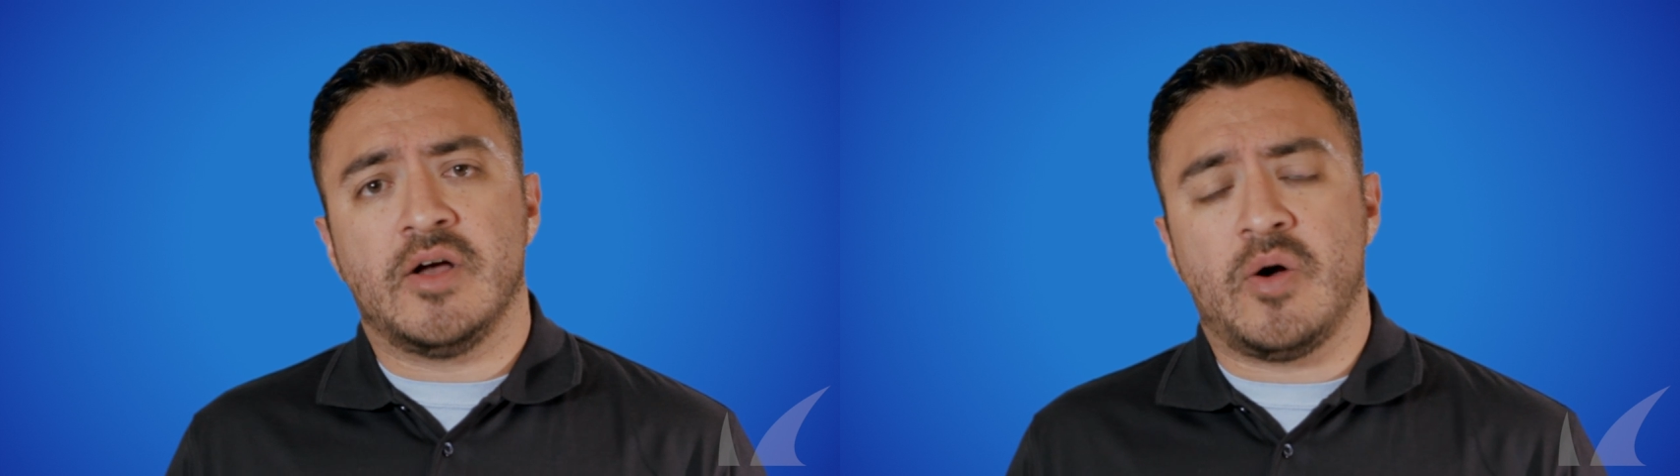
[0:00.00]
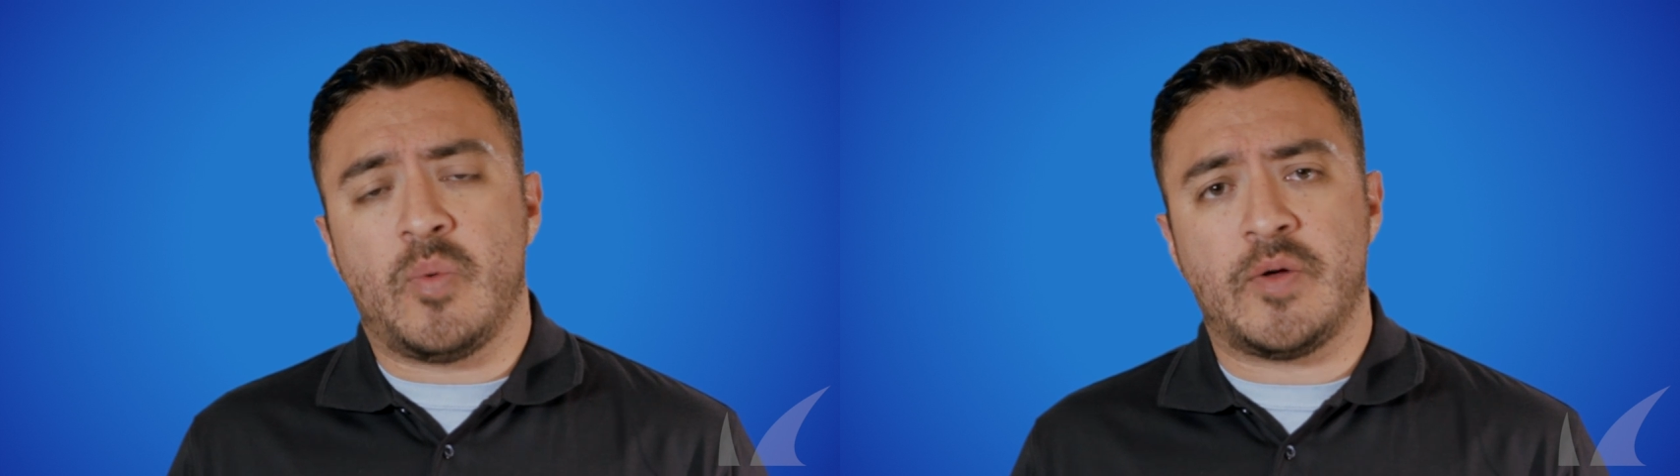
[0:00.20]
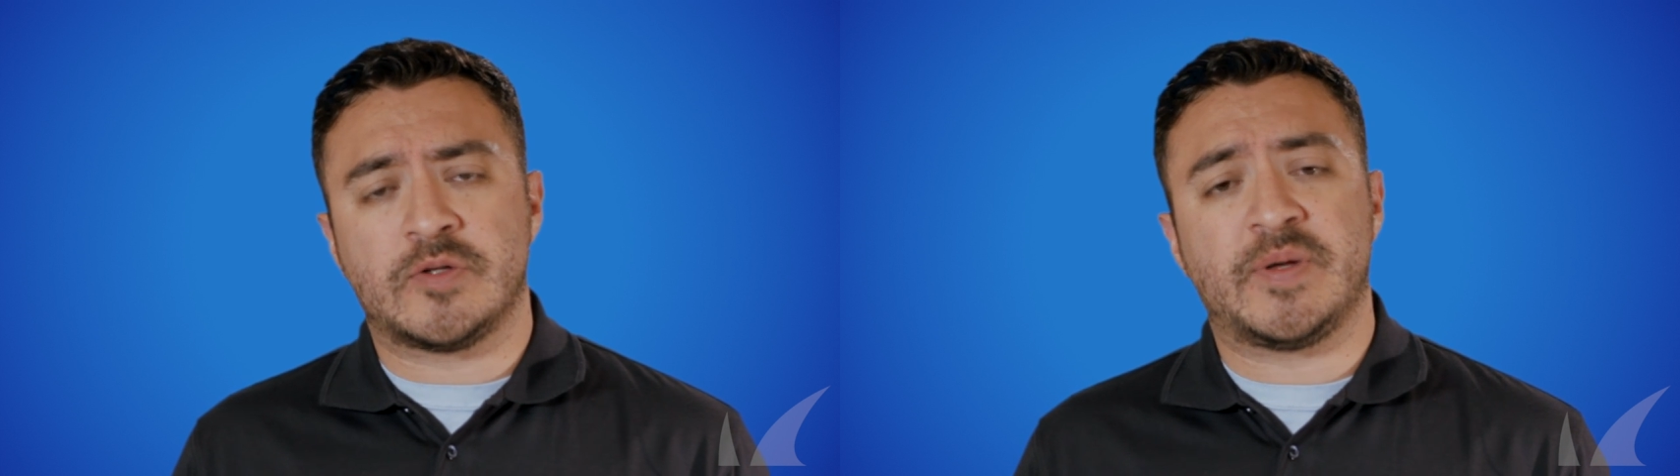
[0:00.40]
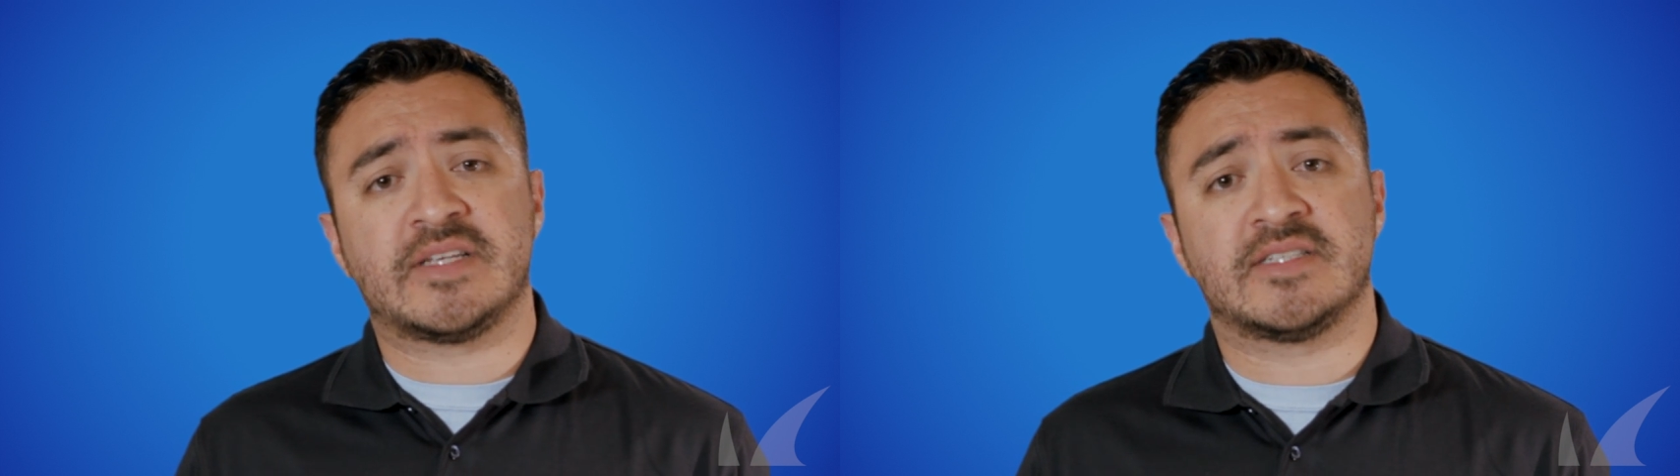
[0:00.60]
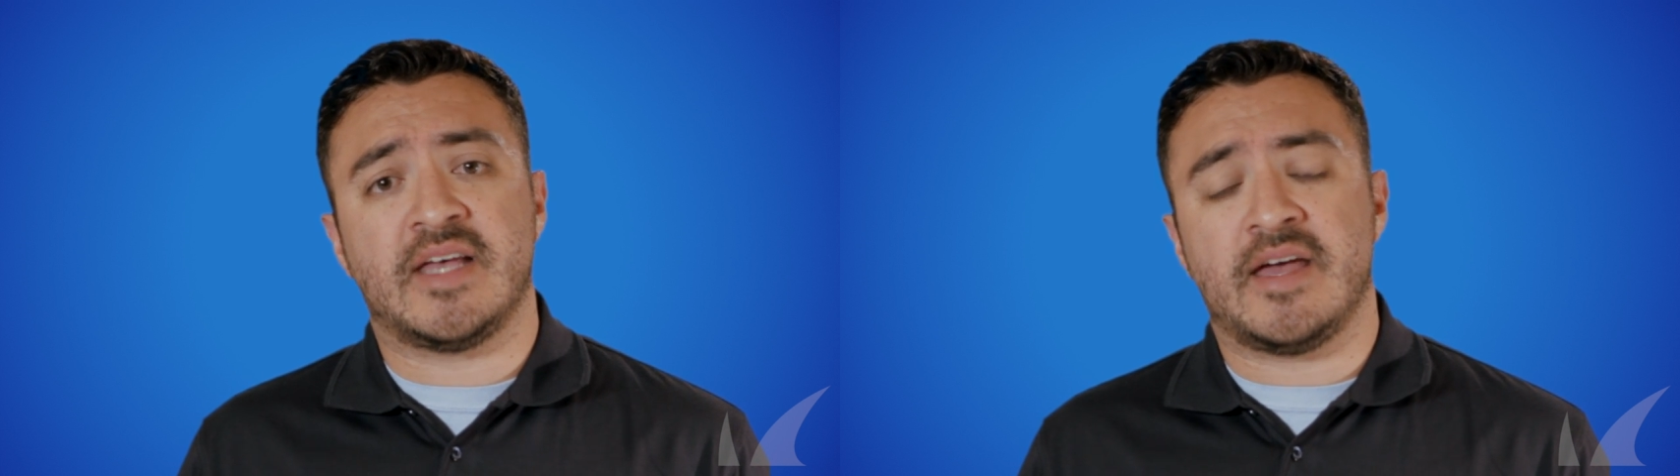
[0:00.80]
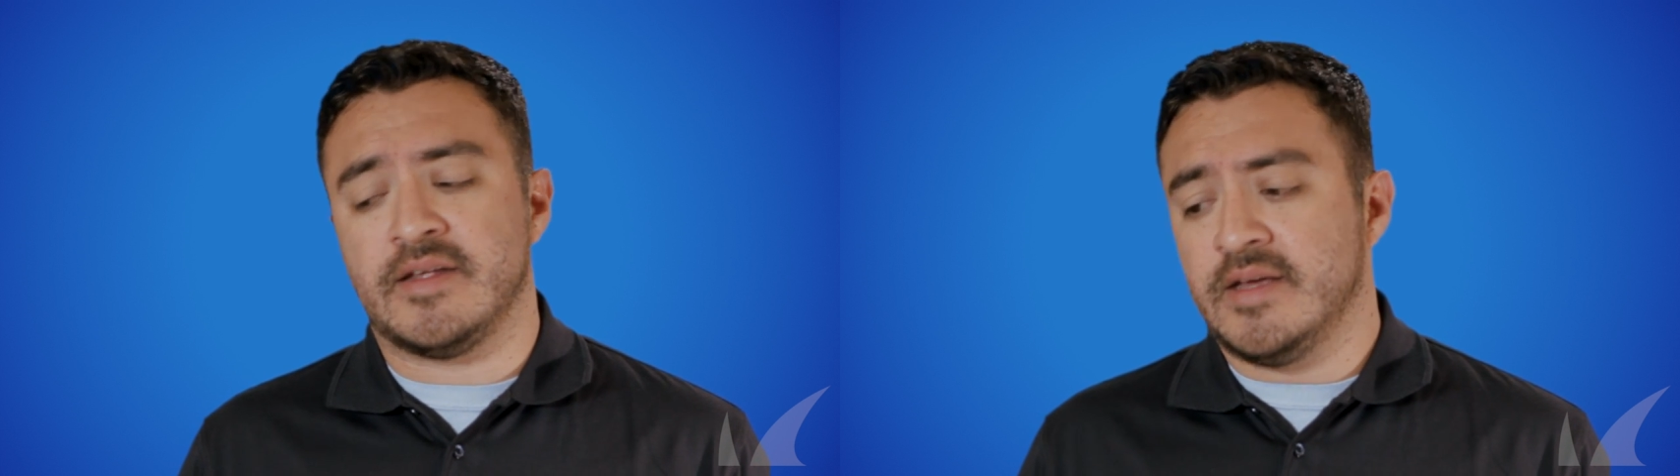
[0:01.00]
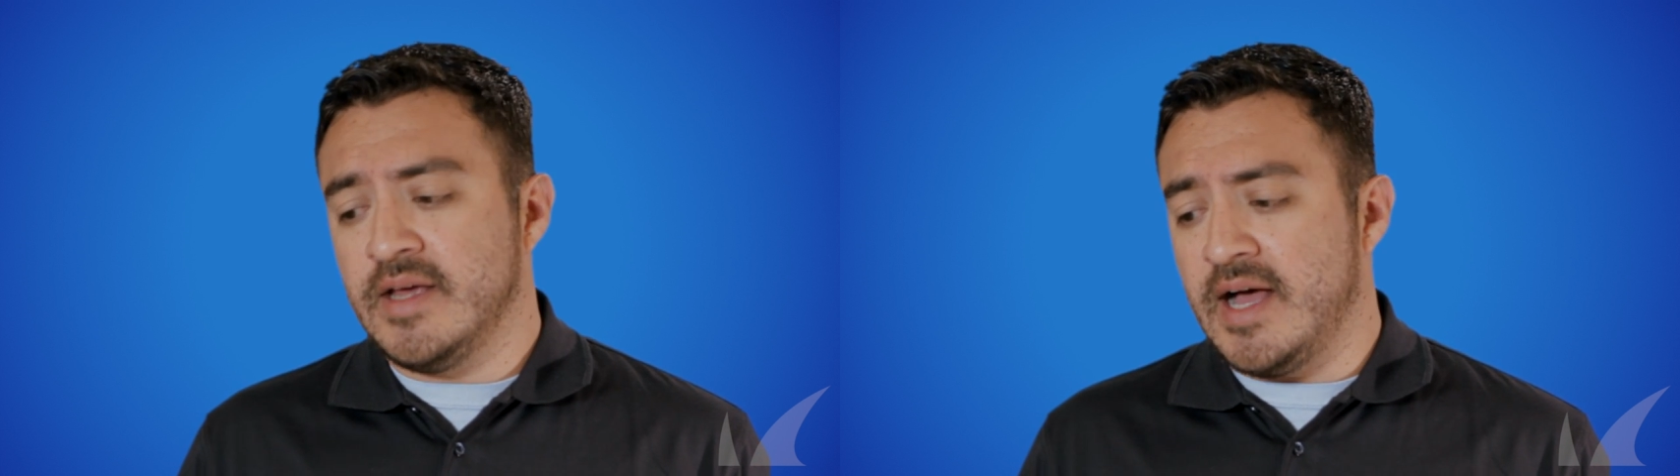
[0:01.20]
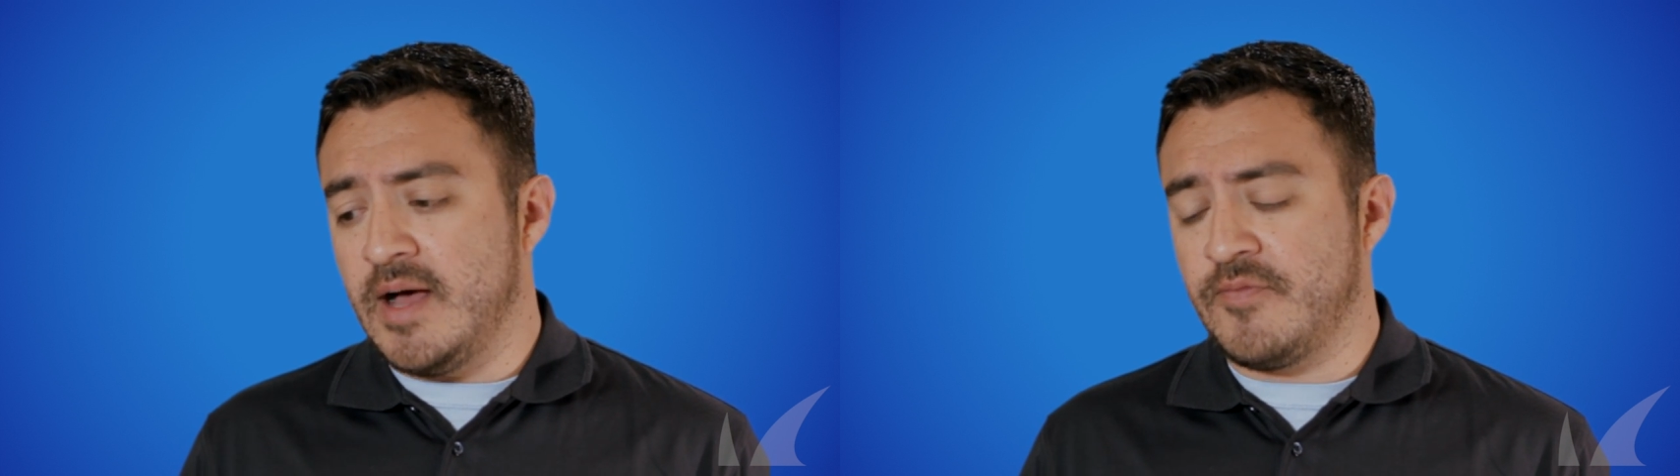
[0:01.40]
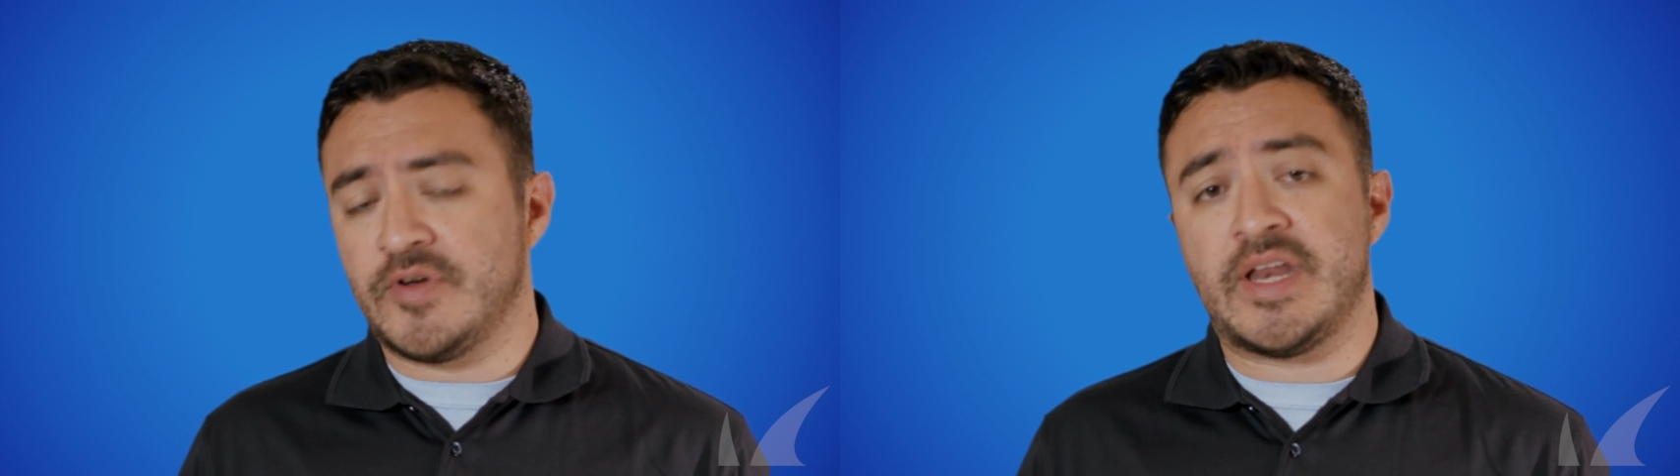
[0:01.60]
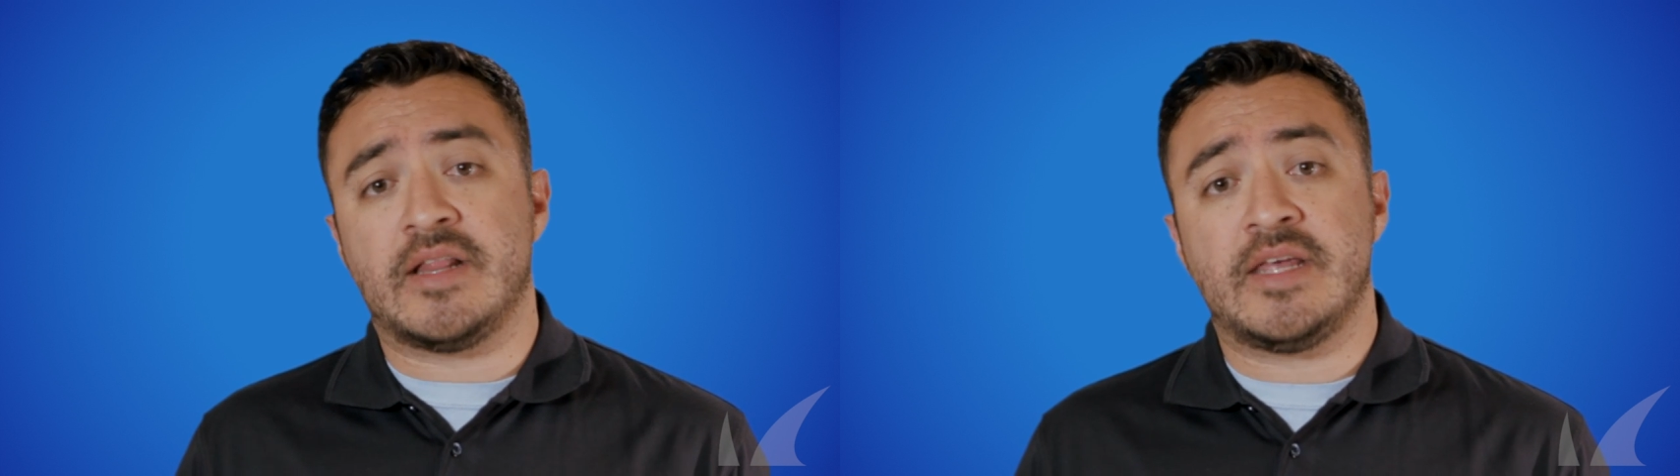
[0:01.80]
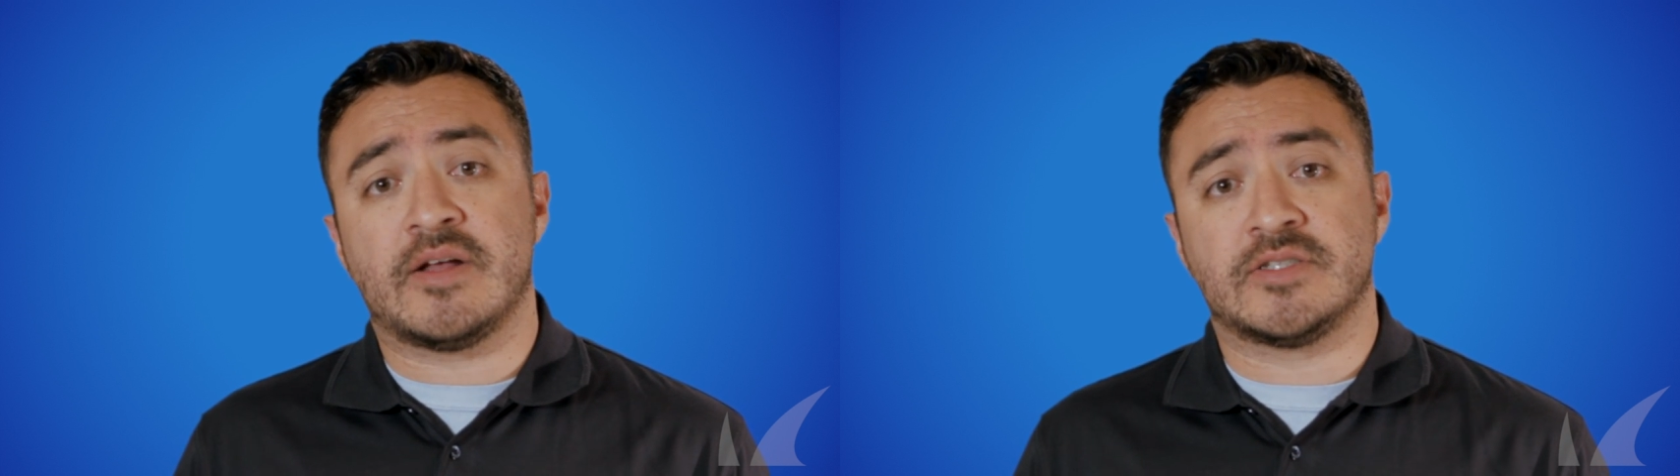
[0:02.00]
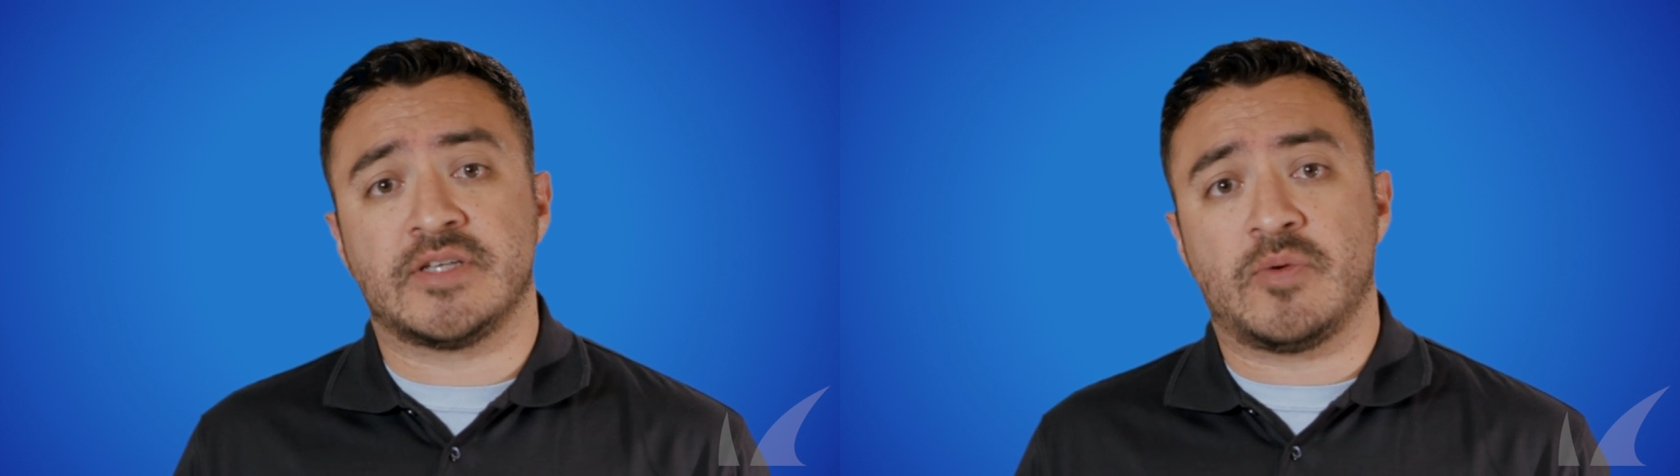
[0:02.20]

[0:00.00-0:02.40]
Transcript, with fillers: what's being said um, for data leakage.